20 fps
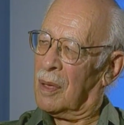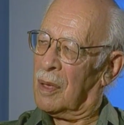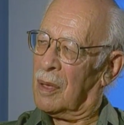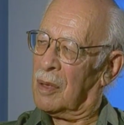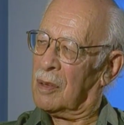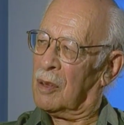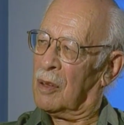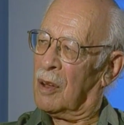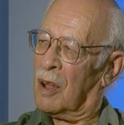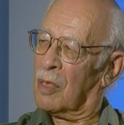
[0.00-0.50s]

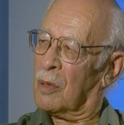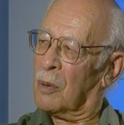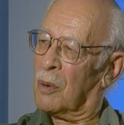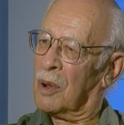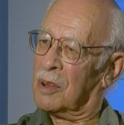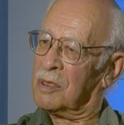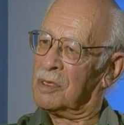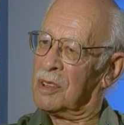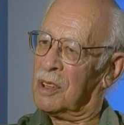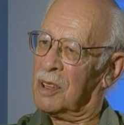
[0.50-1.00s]
In other
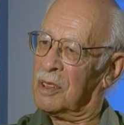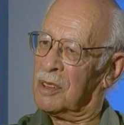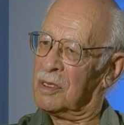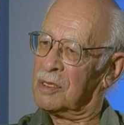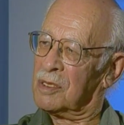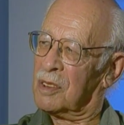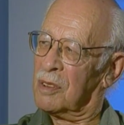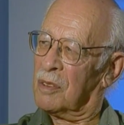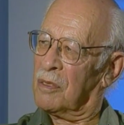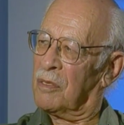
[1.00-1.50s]
words,
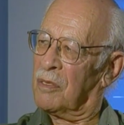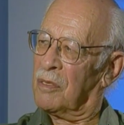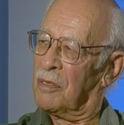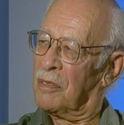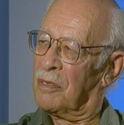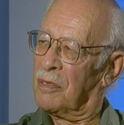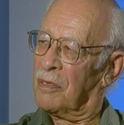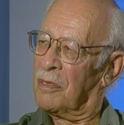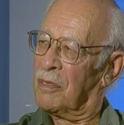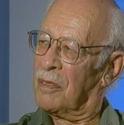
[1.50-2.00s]
he's,
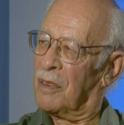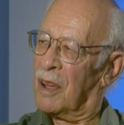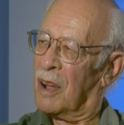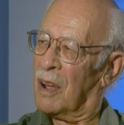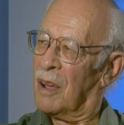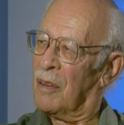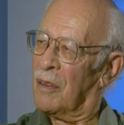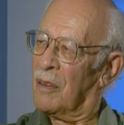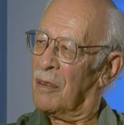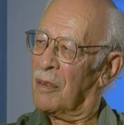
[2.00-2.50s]

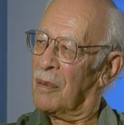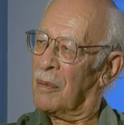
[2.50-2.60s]
fair,